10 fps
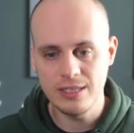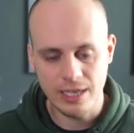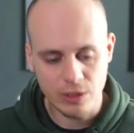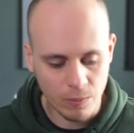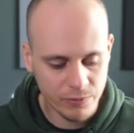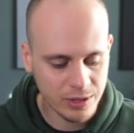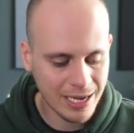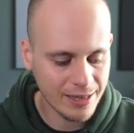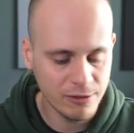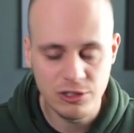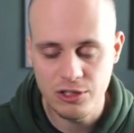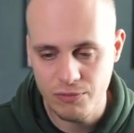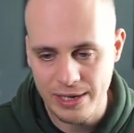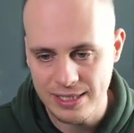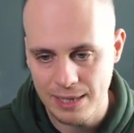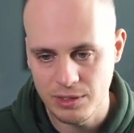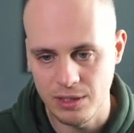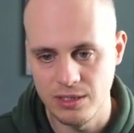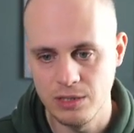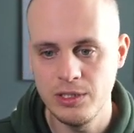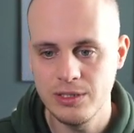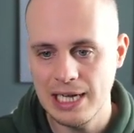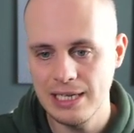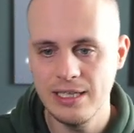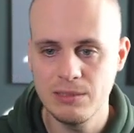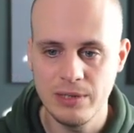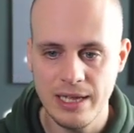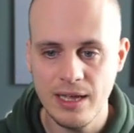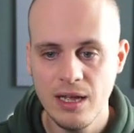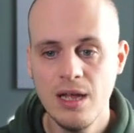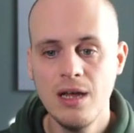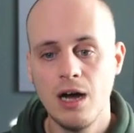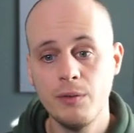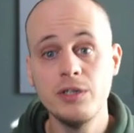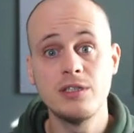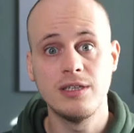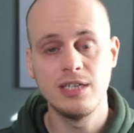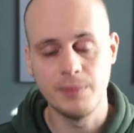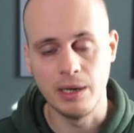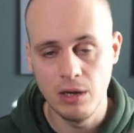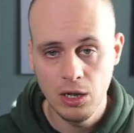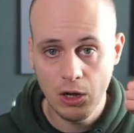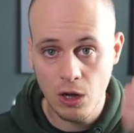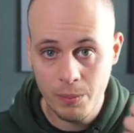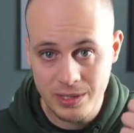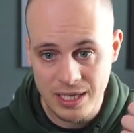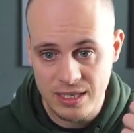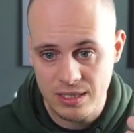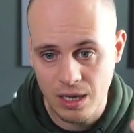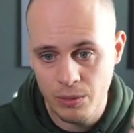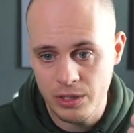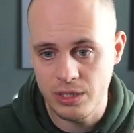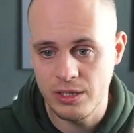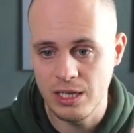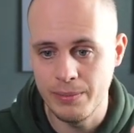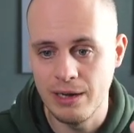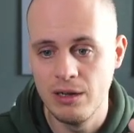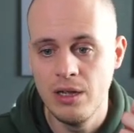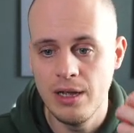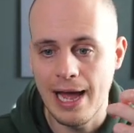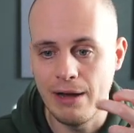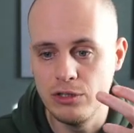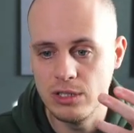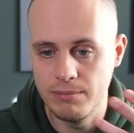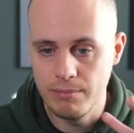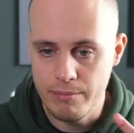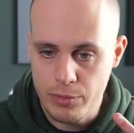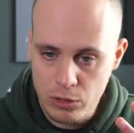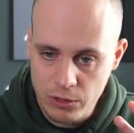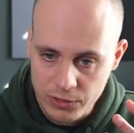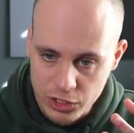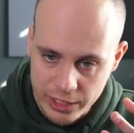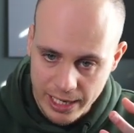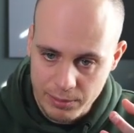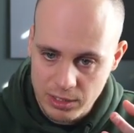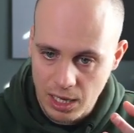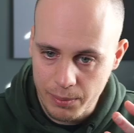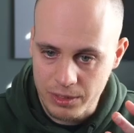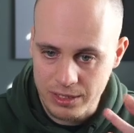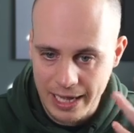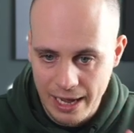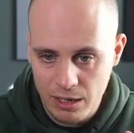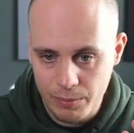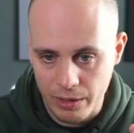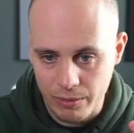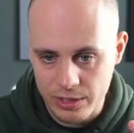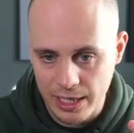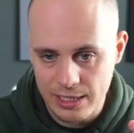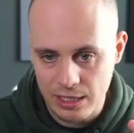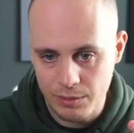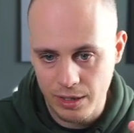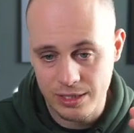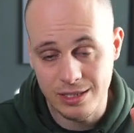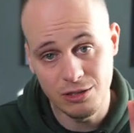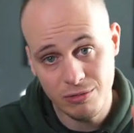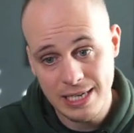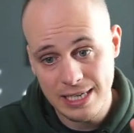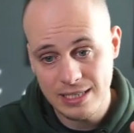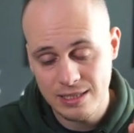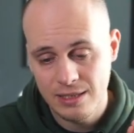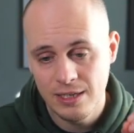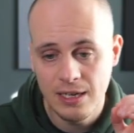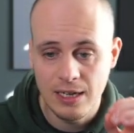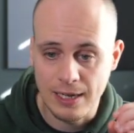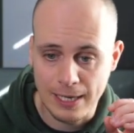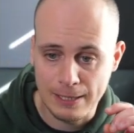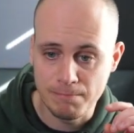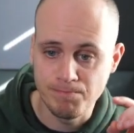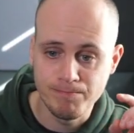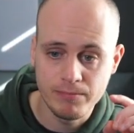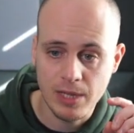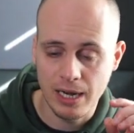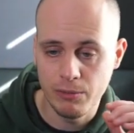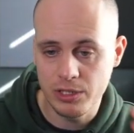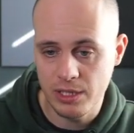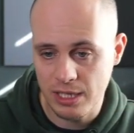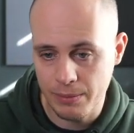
get confident at those three tips, guys. So when you're tackling this one here, I want you to think about opposites. I want you to think about how you can move shapes up and down by rotating them 90 degrees. And I want you to think